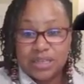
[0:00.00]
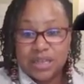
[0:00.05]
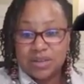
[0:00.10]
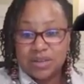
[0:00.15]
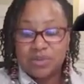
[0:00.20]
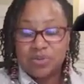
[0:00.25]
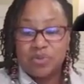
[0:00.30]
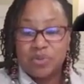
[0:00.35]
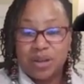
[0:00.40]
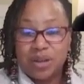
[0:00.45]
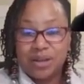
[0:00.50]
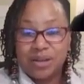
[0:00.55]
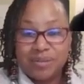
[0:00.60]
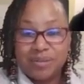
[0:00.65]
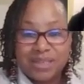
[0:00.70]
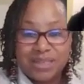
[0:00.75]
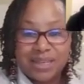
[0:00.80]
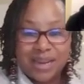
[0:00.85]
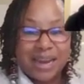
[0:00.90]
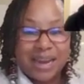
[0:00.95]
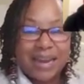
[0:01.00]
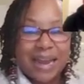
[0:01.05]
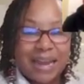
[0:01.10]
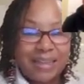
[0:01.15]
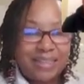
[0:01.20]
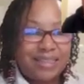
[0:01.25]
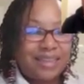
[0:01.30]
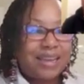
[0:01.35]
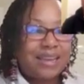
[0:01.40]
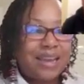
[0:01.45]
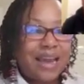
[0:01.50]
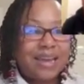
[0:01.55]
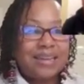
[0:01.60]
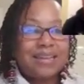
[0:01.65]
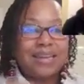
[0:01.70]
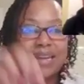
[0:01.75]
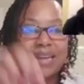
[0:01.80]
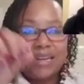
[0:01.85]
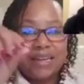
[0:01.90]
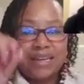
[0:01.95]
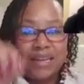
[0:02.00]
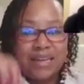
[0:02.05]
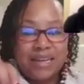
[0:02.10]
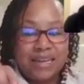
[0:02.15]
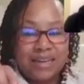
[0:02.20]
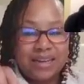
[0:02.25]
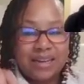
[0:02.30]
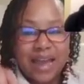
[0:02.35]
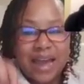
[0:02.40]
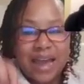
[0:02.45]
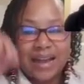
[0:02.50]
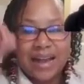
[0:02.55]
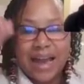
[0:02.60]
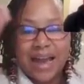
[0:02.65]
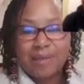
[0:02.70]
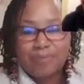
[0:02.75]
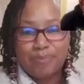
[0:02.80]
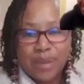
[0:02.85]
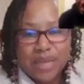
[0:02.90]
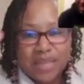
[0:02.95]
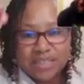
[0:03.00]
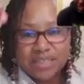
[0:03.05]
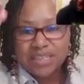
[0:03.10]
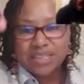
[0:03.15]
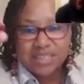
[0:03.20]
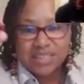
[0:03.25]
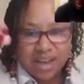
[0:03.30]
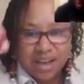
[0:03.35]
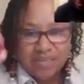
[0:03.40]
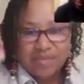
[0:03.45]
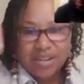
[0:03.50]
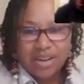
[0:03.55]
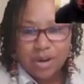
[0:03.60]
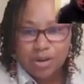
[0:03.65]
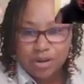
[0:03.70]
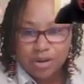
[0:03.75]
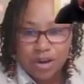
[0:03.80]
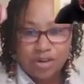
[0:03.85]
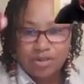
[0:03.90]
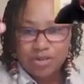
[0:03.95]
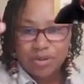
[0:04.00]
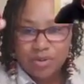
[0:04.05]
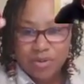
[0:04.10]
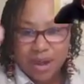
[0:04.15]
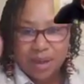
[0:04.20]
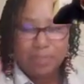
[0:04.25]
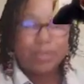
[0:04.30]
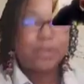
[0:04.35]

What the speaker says: Because let me tell you, and I think I didn't get it. I got pieces of it along the way.